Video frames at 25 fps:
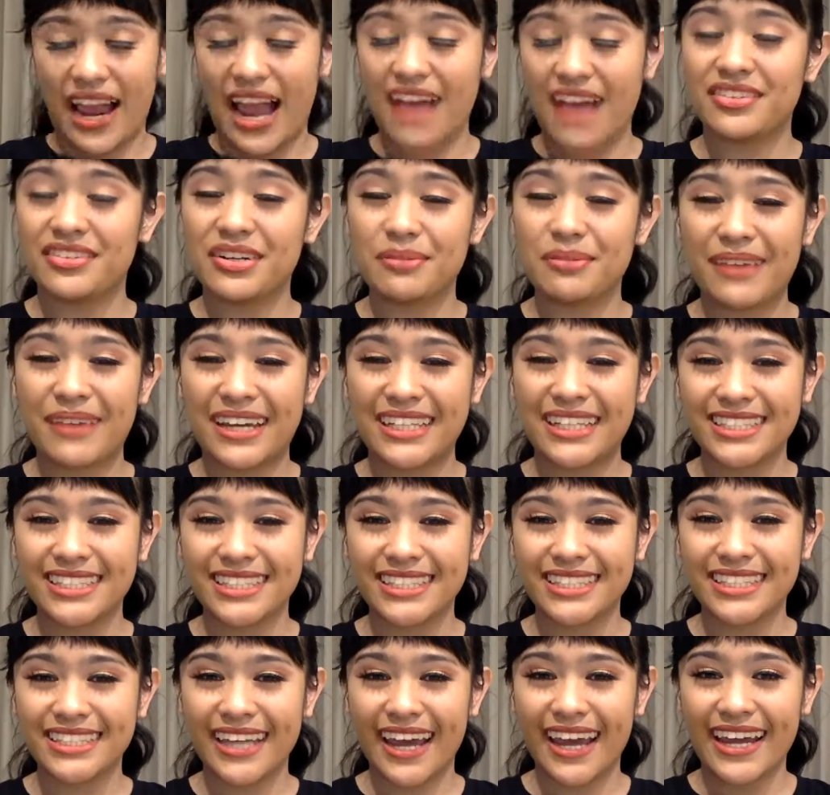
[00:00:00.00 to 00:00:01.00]
Have an
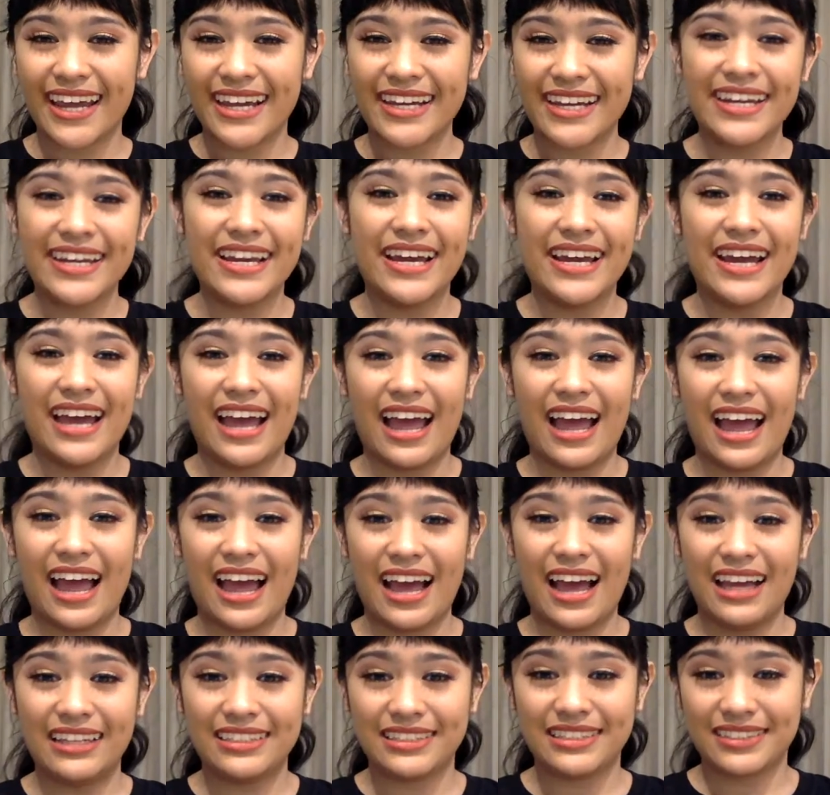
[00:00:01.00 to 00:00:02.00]
amazing day,
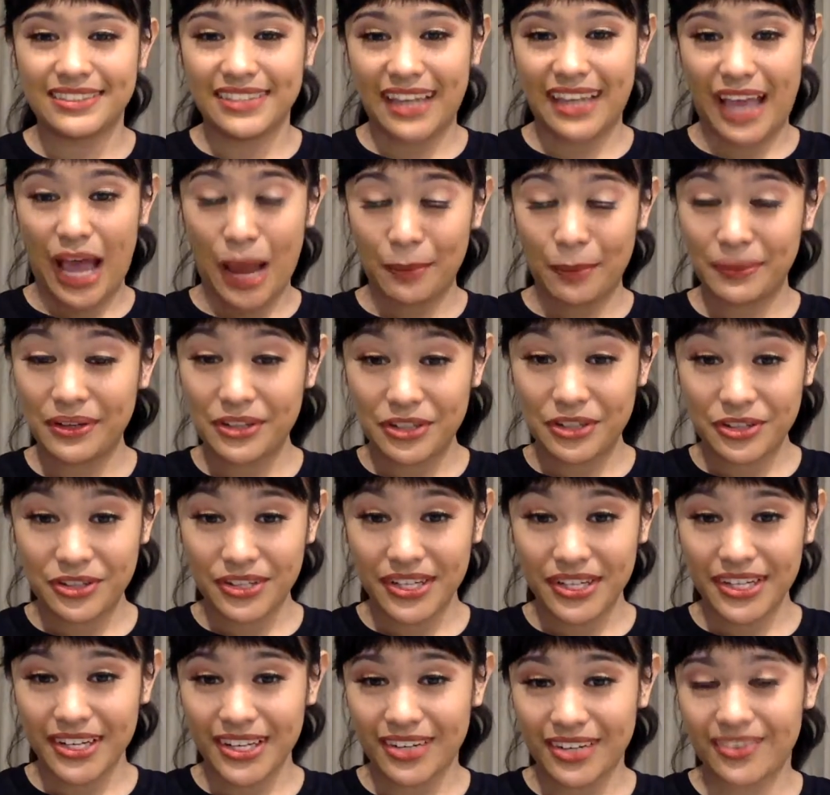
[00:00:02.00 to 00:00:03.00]
and Happy New
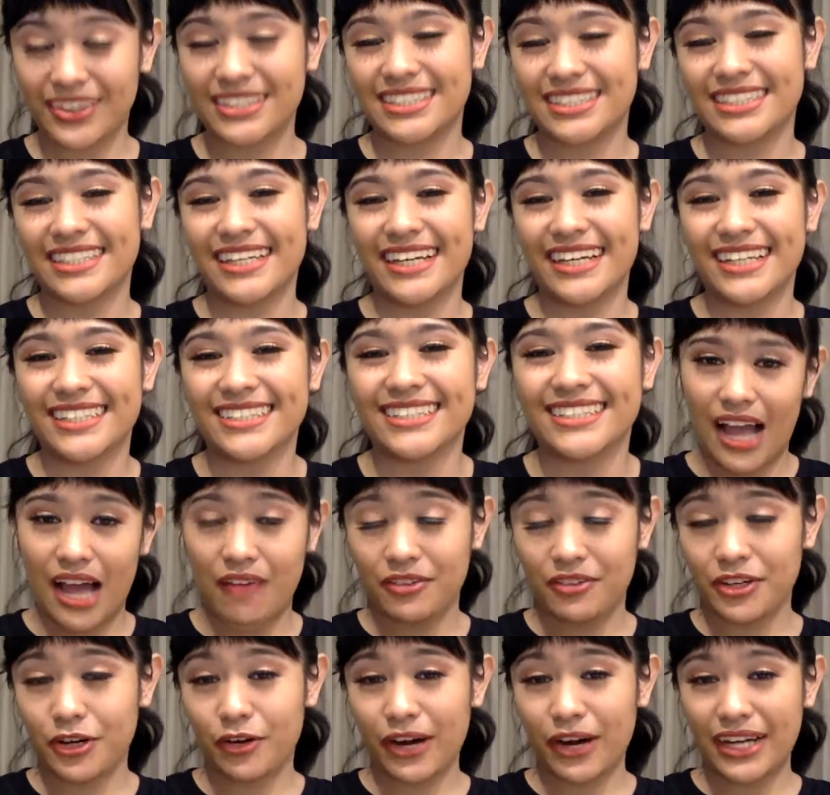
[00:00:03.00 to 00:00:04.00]
Year once again.
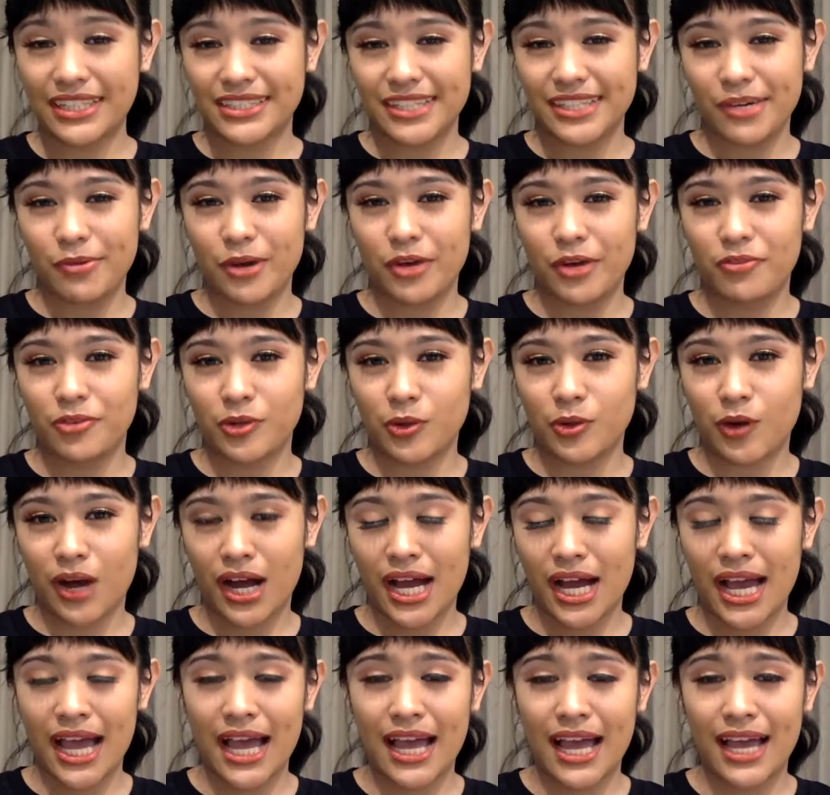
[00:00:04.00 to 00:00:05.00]
Have a great day wherever you
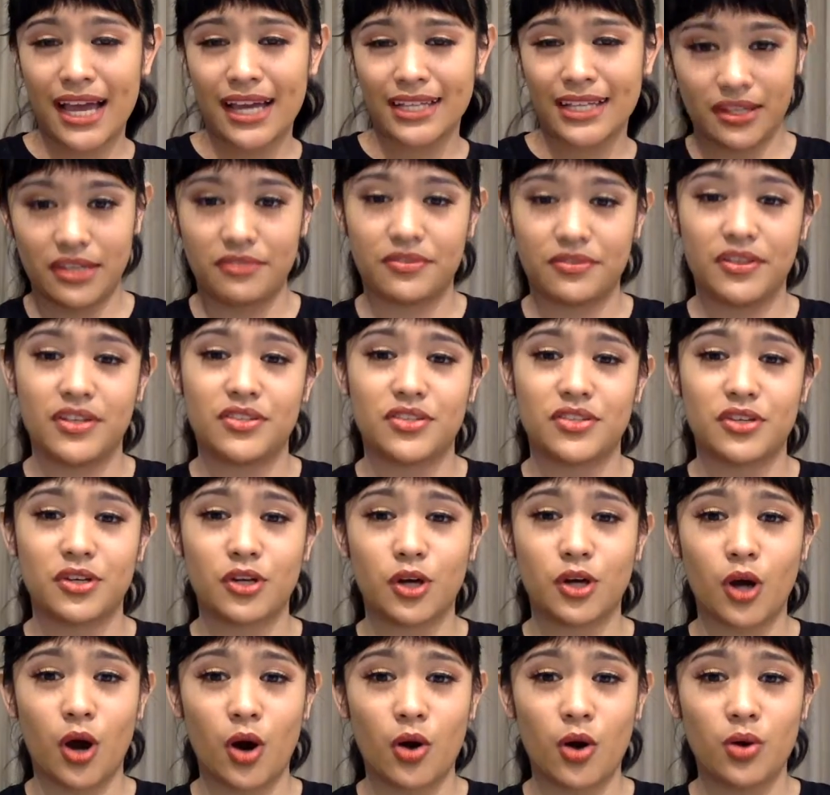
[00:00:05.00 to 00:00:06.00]
are, and if there's a
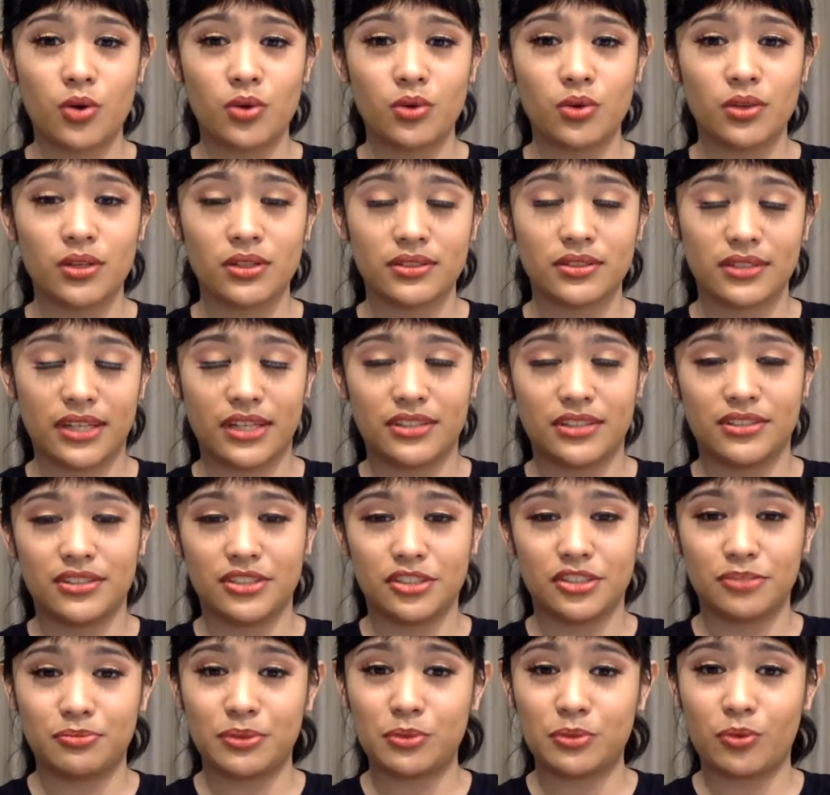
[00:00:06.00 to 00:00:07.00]
goal that
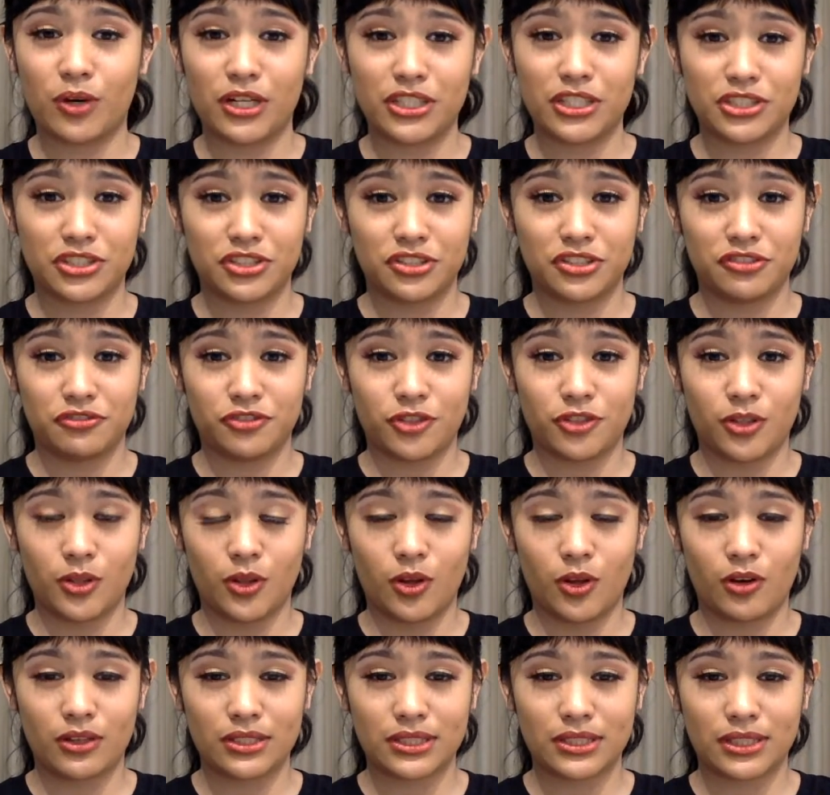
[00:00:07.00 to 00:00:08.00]
you've been wanting to do for a
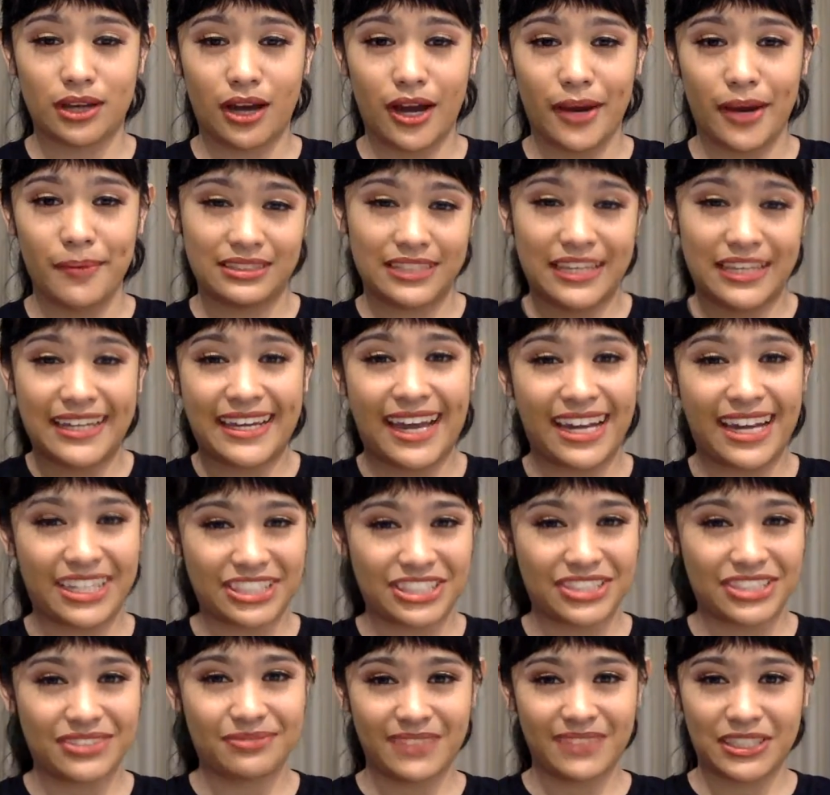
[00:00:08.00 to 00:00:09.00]
long time, take
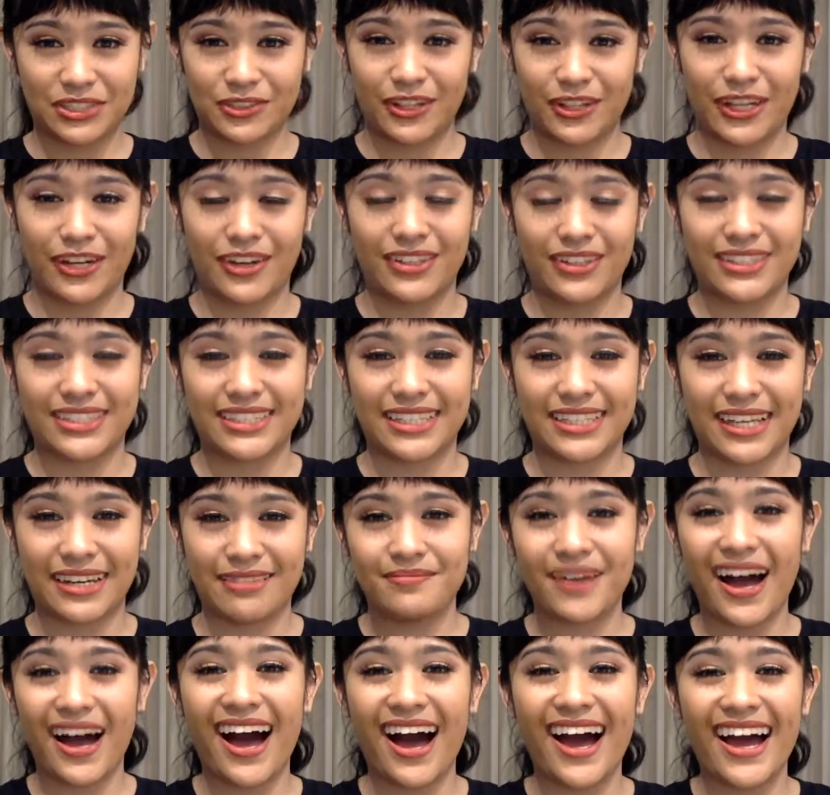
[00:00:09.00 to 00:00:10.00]
action. That's all I gotta say.
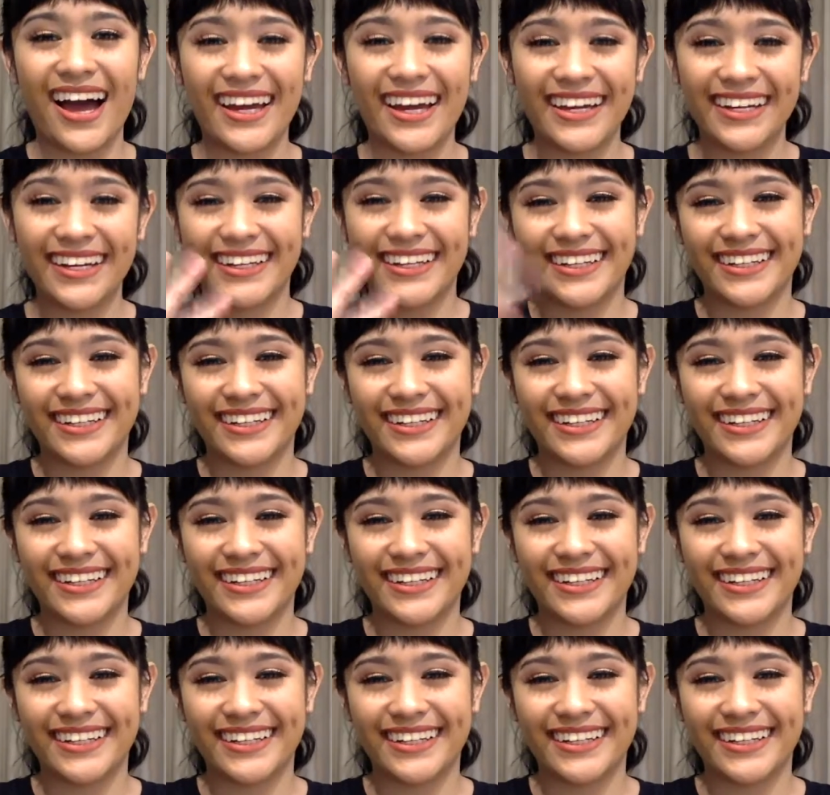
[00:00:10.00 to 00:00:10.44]
Bye!